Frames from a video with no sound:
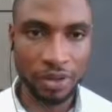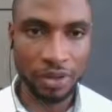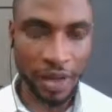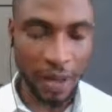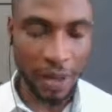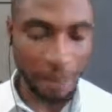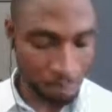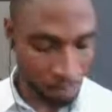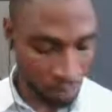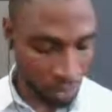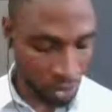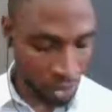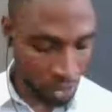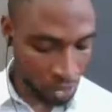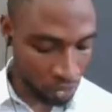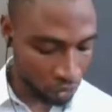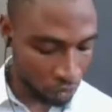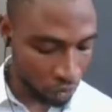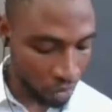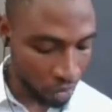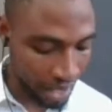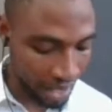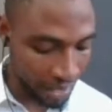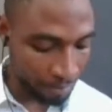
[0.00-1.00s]
Okay,
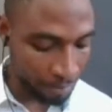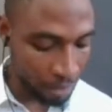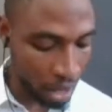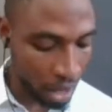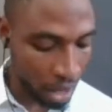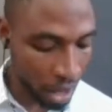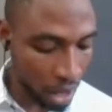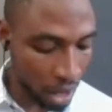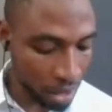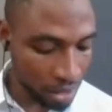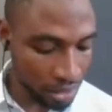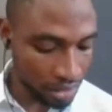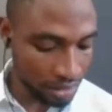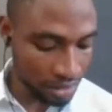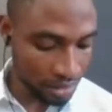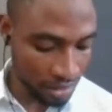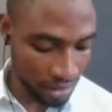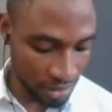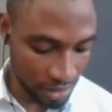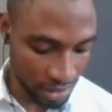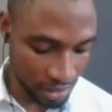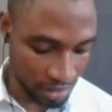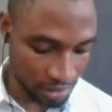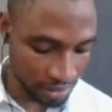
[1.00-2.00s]
so I'm calling
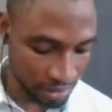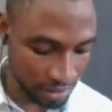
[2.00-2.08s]
this